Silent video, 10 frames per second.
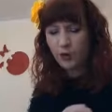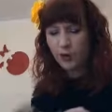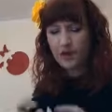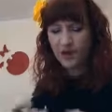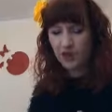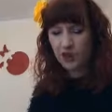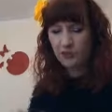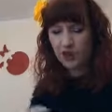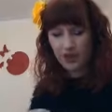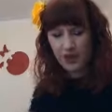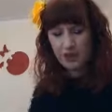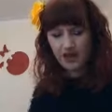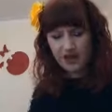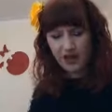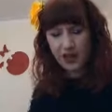quite a stickler when I make my
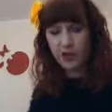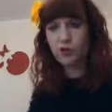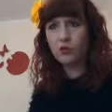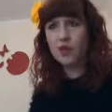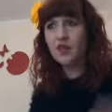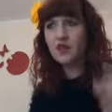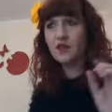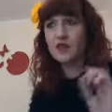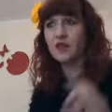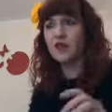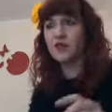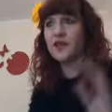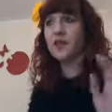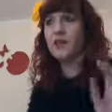tea. I do like to let the tea